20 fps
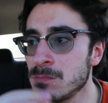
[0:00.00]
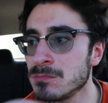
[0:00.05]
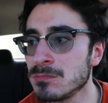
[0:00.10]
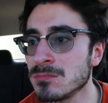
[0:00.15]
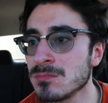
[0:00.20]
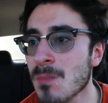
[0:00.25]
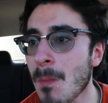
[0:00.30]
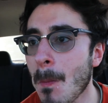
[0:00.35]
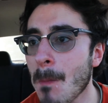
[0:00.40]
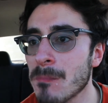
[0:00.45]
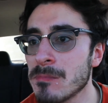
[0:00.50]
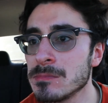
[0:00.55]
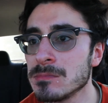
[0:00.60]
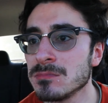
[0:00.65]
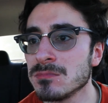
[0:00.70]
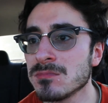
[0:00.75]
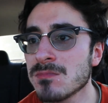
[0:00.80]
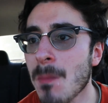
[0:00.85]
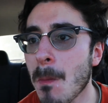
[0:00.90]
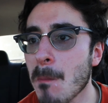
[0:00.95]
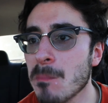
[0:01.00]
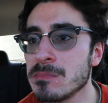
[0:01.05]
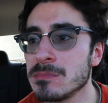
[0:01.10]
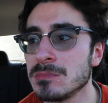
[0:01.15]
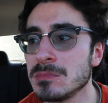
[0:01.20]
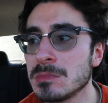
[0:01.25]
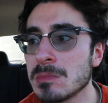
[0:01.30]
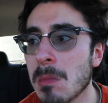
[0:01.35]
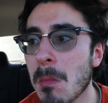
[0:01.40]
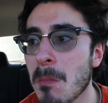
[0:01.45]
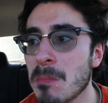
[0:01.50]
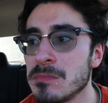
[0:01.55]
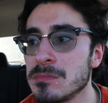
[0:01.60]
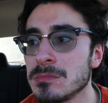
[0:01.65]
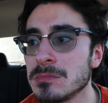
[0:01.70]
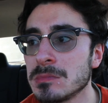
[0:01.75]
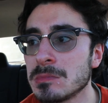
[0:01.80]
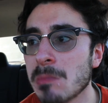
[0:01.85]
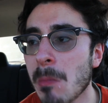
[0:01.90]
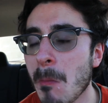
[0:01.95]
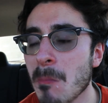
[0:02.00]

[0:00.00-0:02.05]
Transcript: Nothing is said.